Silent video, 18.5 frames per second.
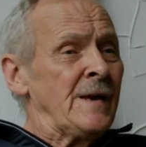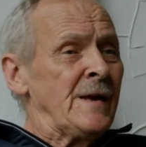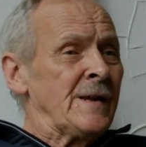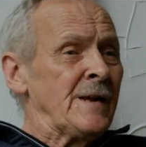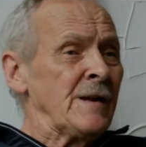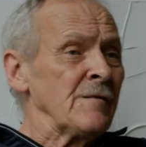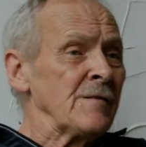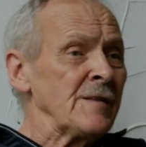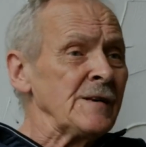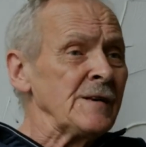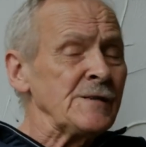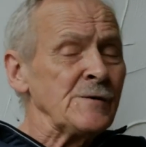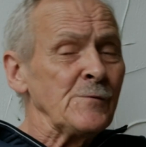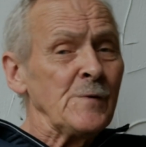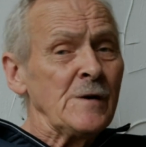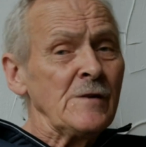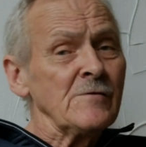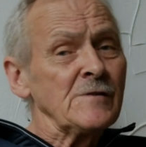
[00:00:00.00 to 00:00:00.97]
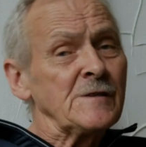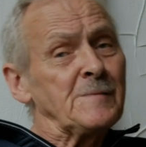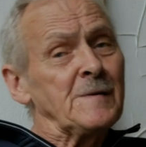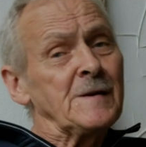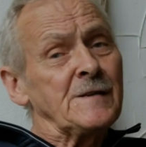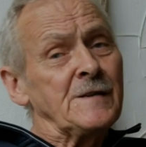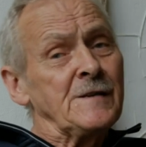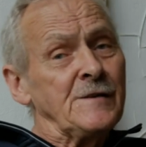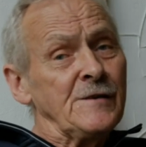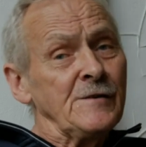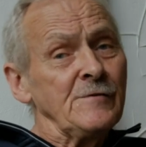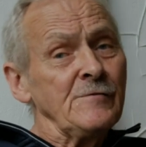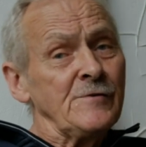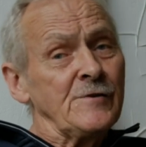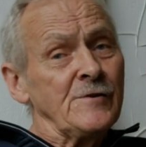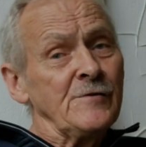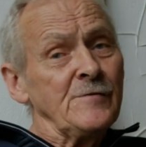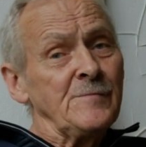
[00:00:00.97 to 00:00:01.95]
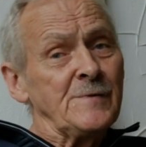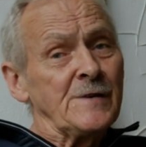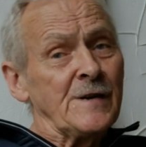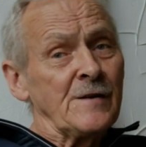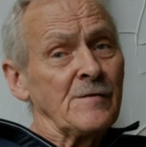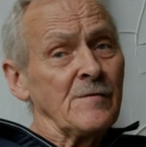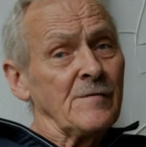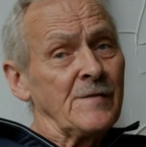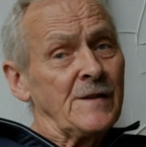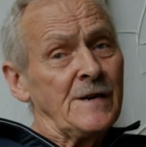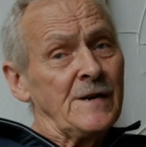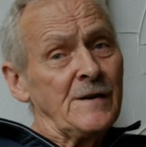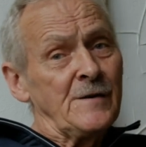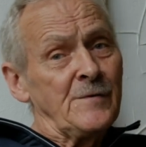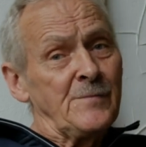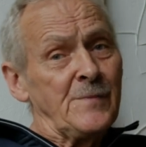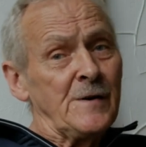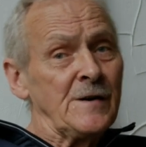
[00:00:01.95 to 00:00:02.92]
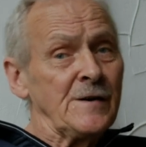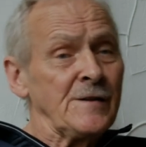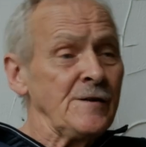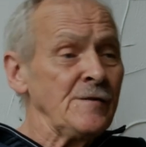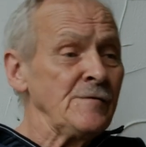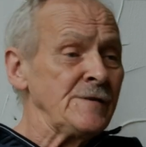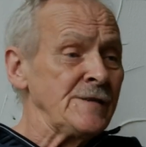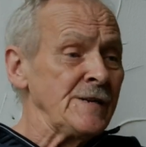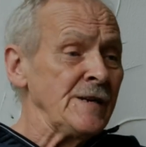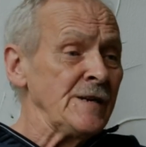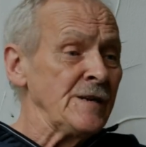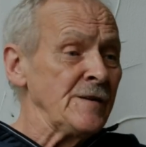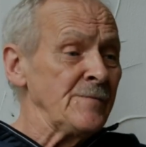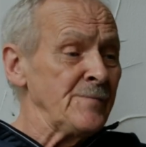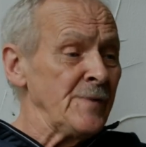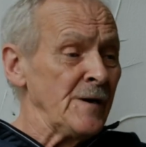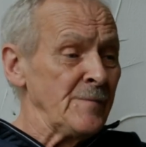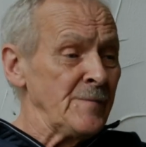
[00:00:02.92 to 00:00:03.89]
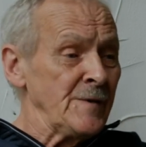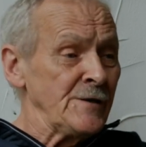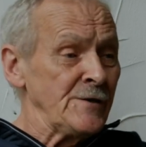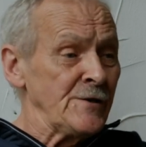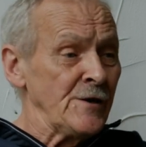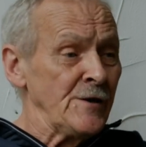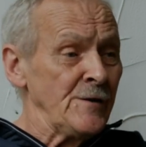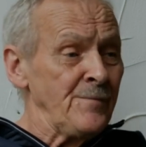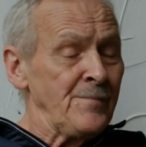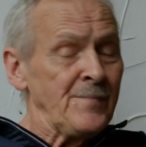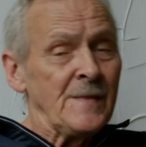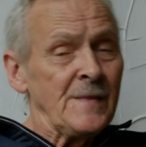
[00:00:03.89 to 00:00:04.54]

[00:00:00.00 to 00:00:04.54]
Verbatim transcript: Now, there's a well-respected YouTube channel there by a New Zealand publisher.